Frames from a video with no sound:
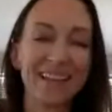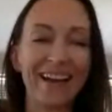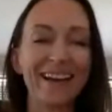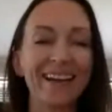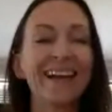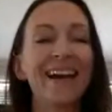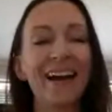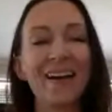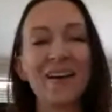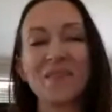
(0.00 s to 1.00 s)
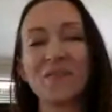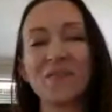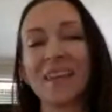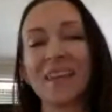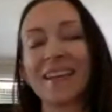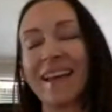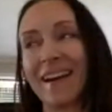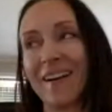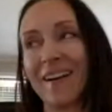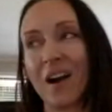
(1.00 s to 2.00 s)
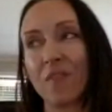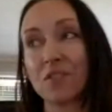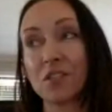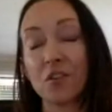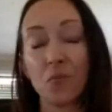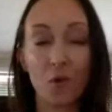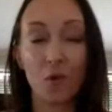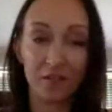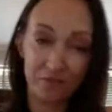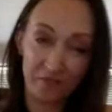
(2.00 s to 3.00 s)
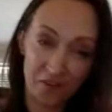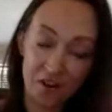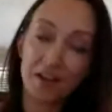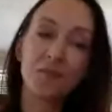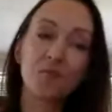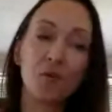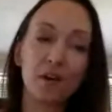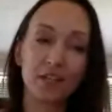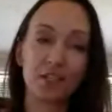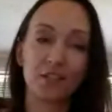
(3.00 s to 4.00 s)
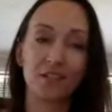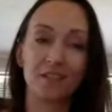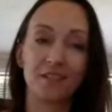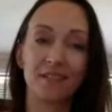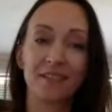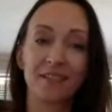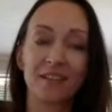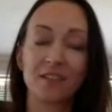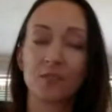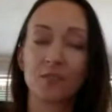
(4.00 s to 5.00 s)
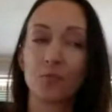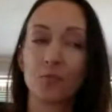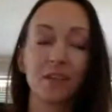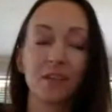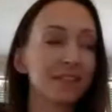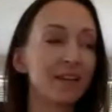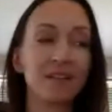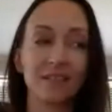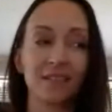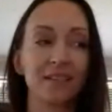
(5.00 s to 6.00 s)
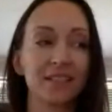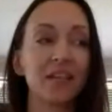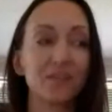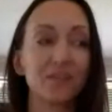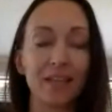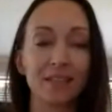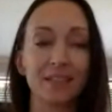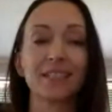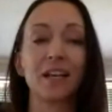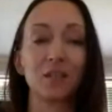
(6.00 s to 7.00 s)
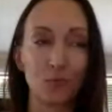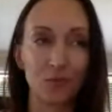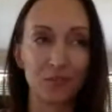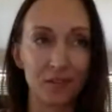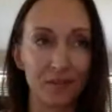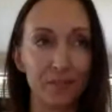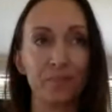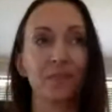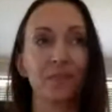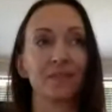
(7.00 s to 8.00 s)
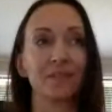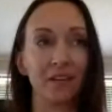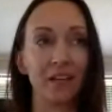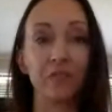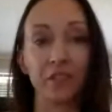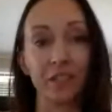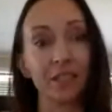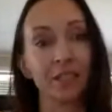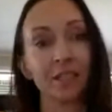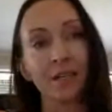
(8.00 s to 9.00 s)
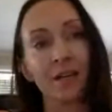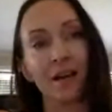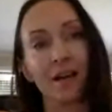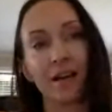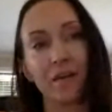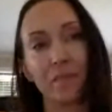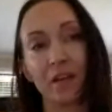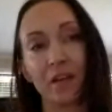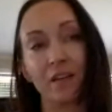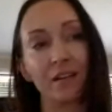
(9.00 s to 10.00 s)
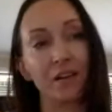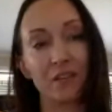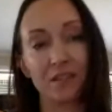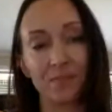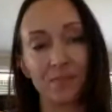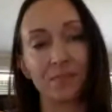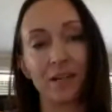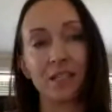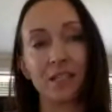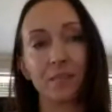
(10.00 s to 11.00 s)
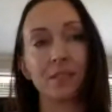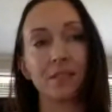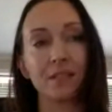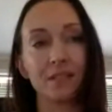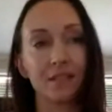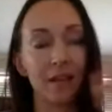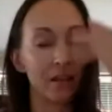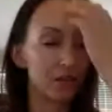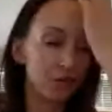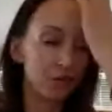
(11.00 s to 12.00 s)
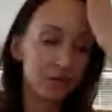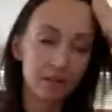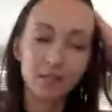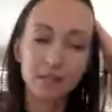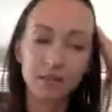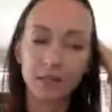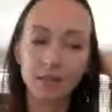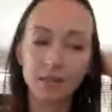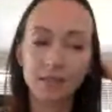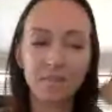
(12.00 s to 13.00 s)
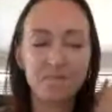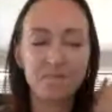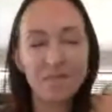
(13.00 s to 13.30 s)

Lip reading: Now, I've just got one final question, because all this sounds amazing. It sounds awesome. I love it. And I know there's plenty of businesses that could utilise this.